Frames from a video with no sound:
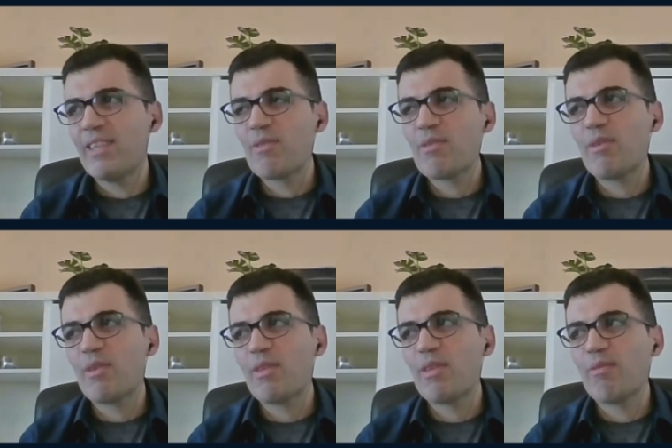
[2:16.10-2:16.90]

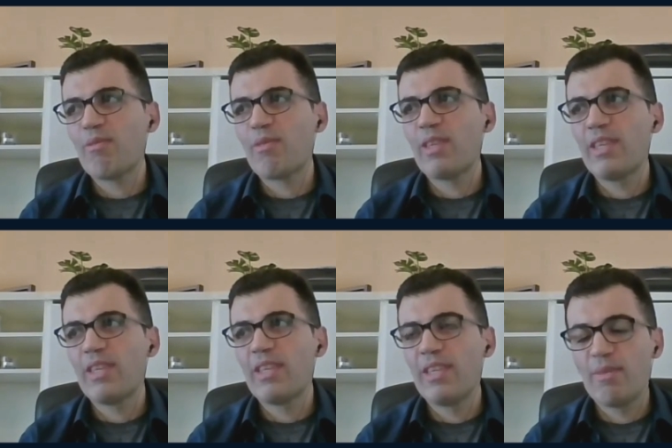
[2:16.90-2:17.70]
sort of
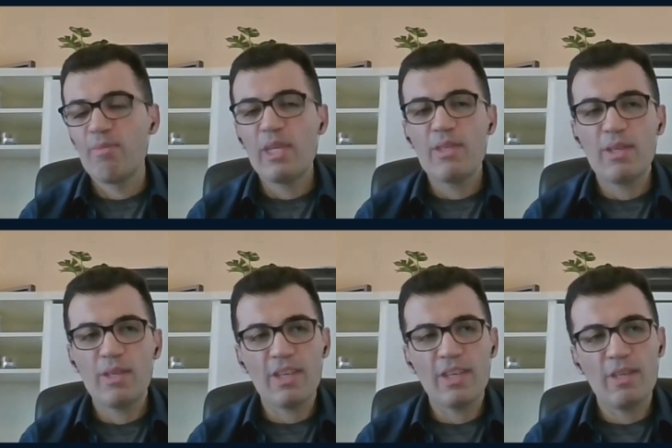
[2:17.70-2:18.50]

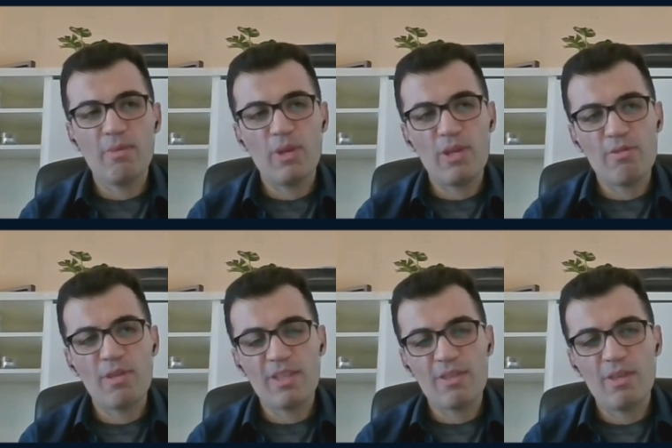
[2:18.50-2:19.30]
better
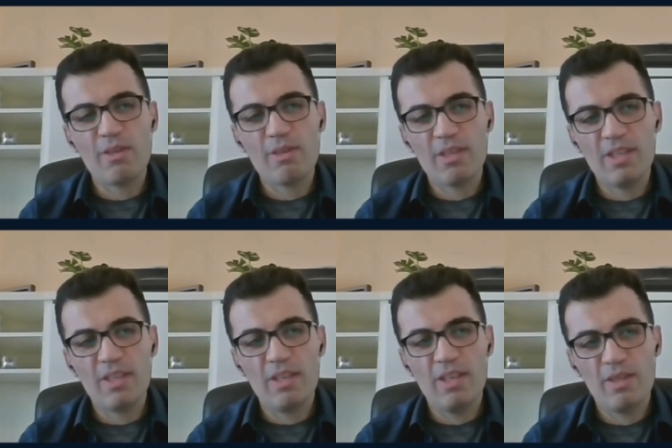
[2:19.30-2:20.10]
prospect, start
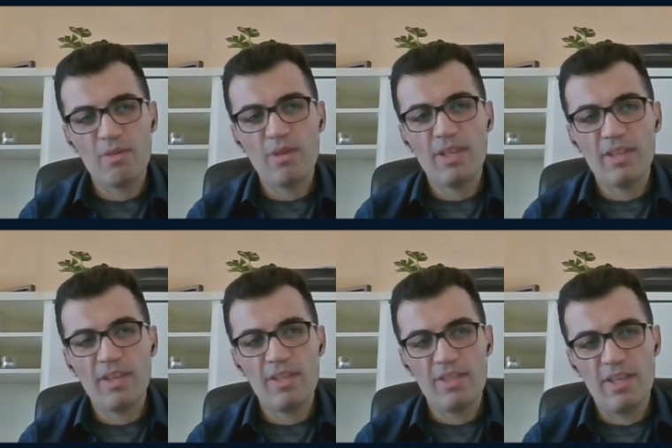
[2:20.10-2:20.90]
to
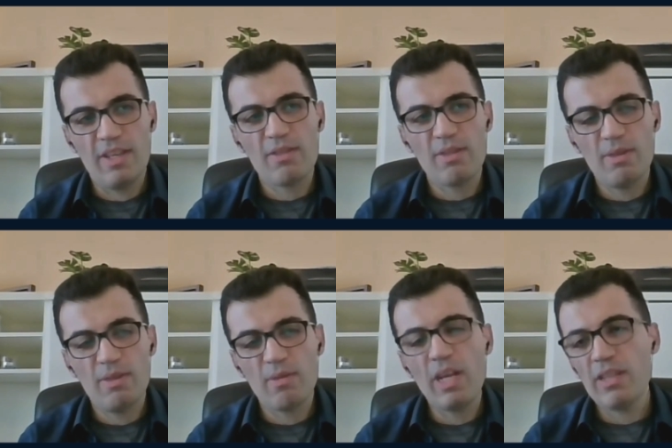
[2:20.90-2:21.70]
analyze that.
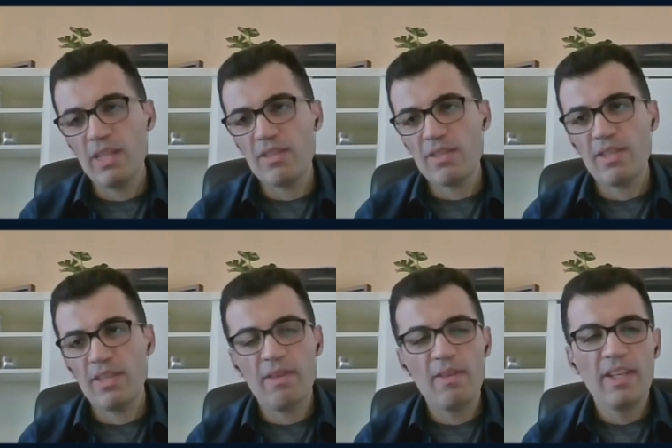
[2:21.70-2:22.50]
So yeah, that's
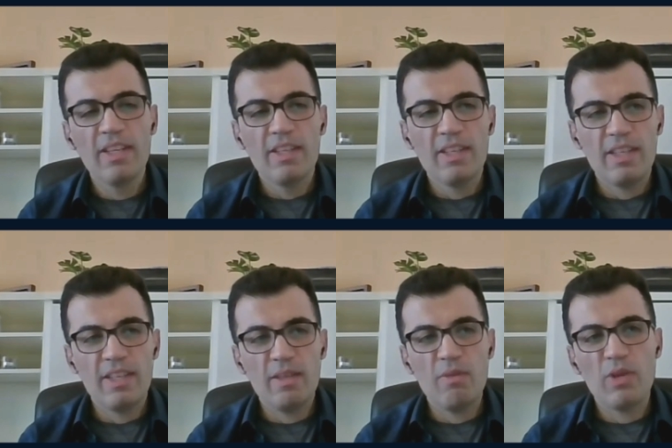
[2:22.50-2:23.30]

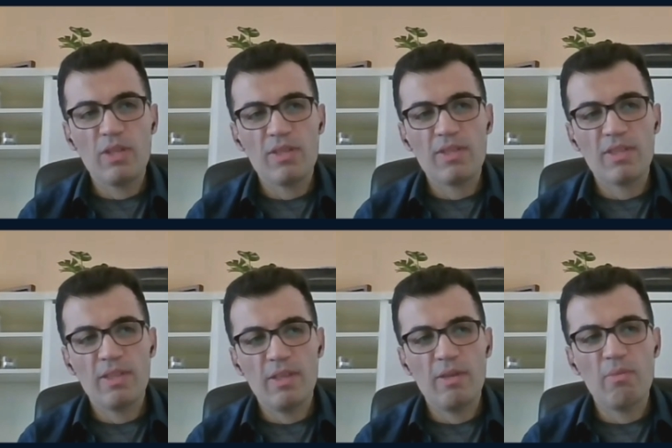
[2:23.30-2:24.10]
what
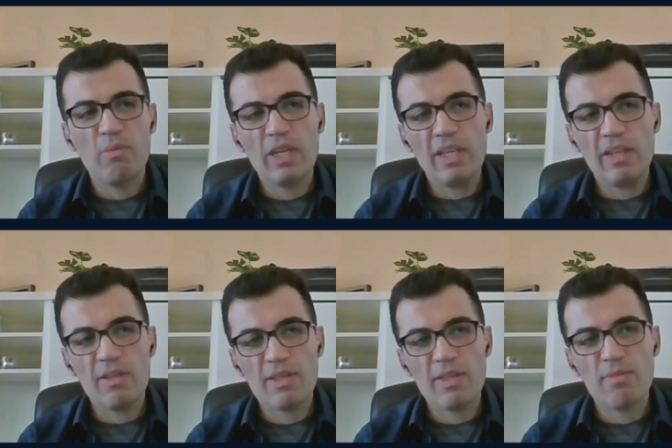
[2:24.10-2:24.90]
my
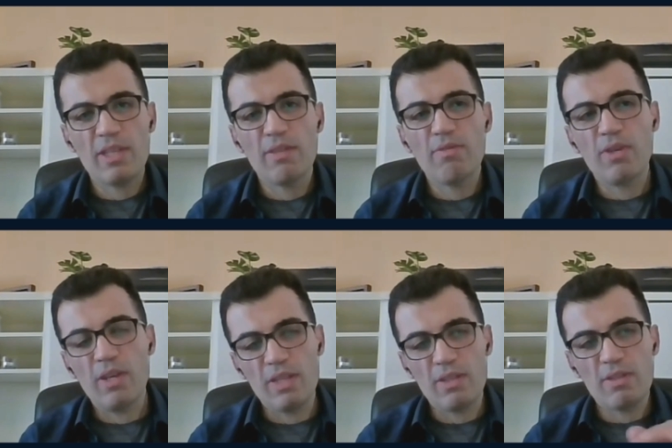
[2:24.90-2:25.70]
analysis may differ.
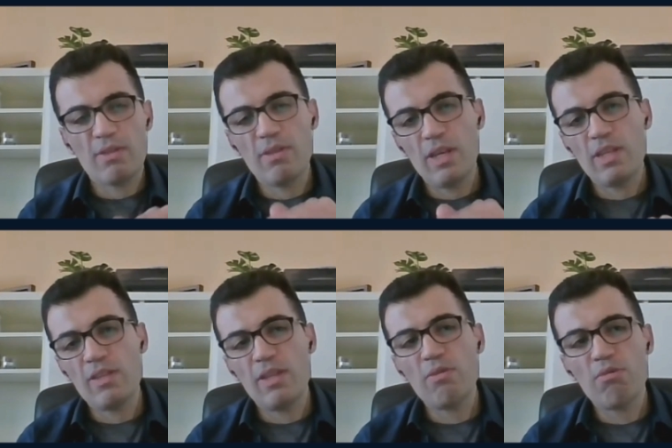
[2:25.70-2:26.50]
I
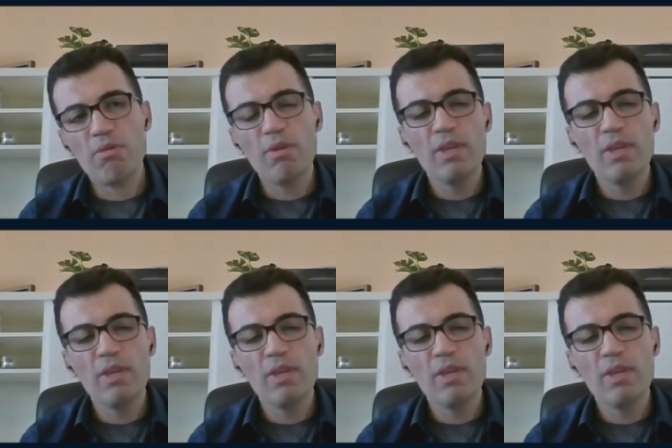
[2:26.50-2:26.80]
tend to